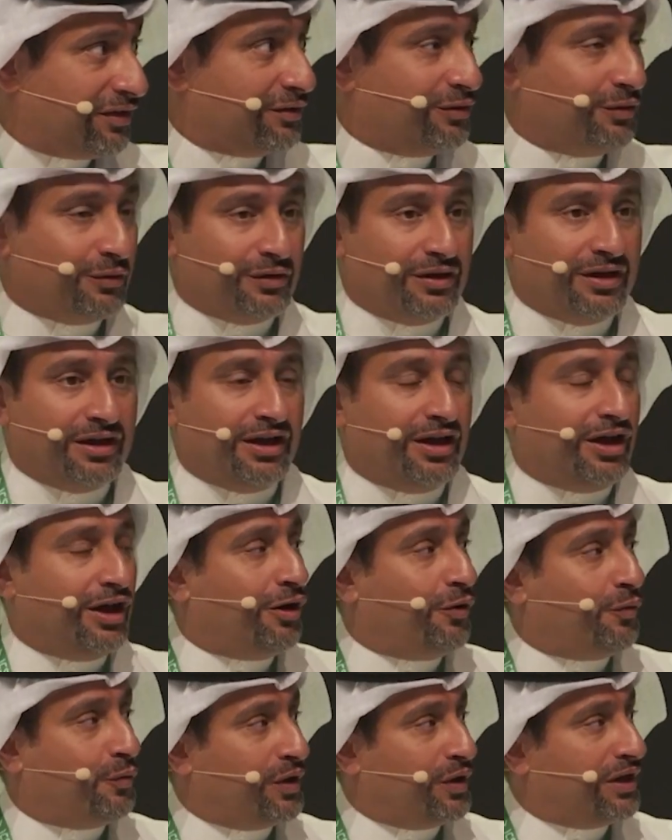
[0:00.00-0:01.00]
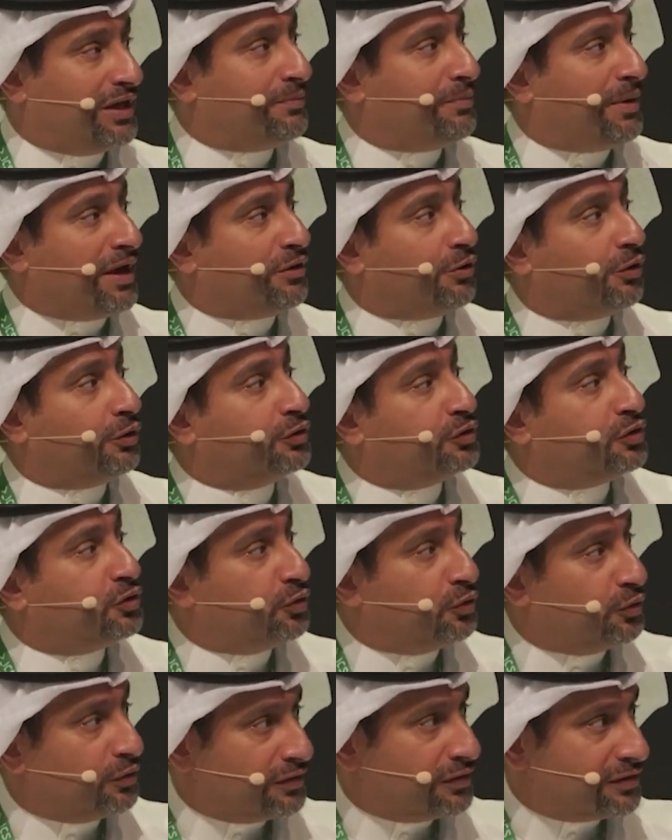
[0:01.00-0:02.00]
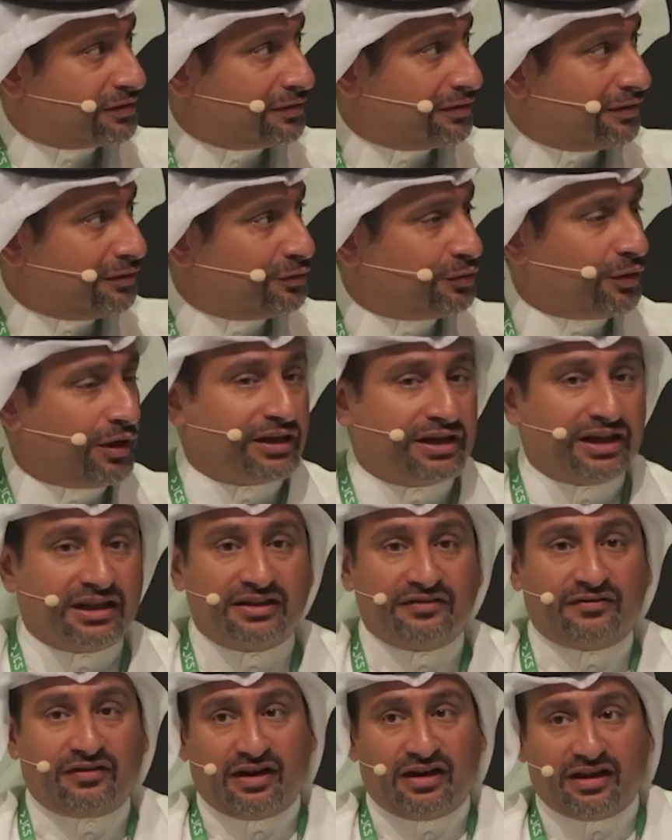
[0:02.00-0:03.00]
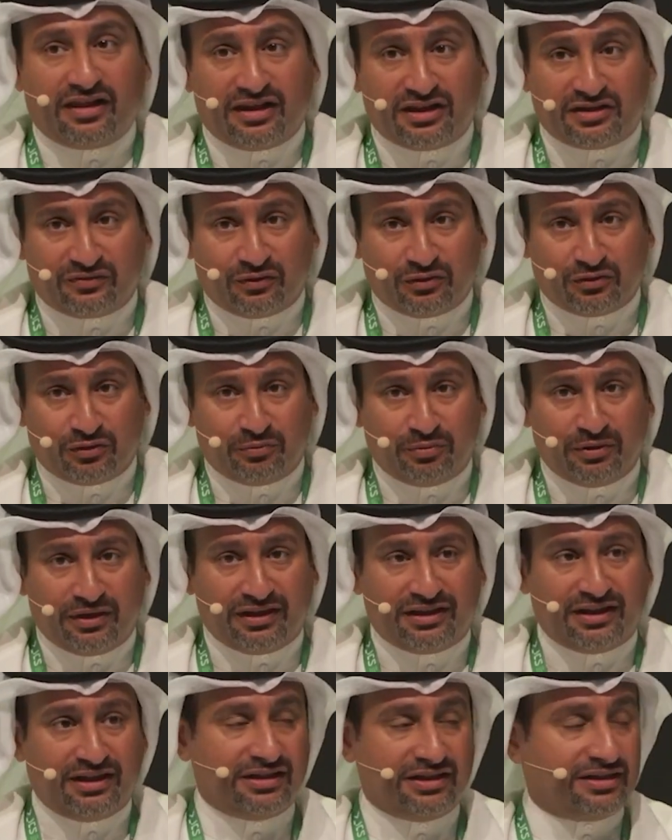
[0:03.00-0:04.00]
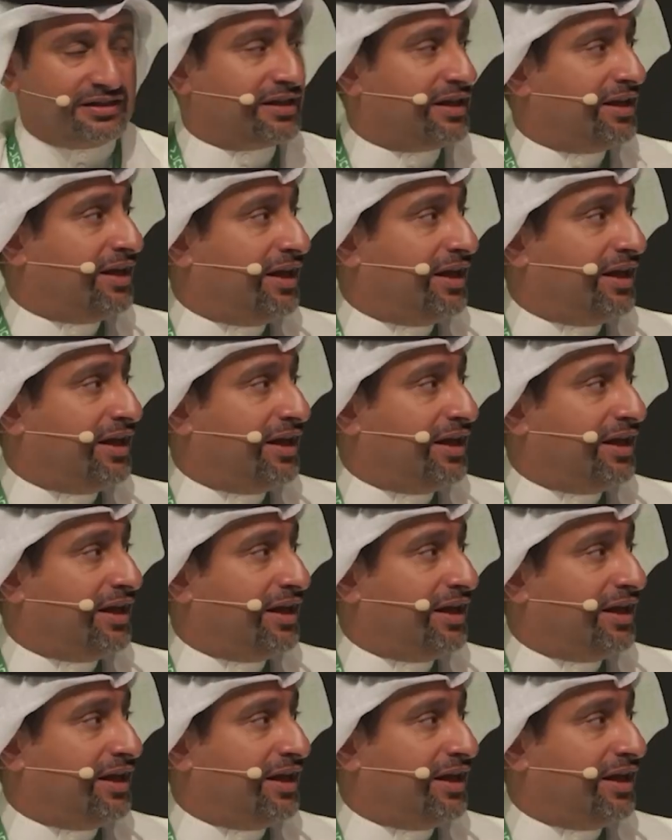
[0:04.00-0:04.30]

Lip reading: No, we depend on tools to identify these vulnerabilities,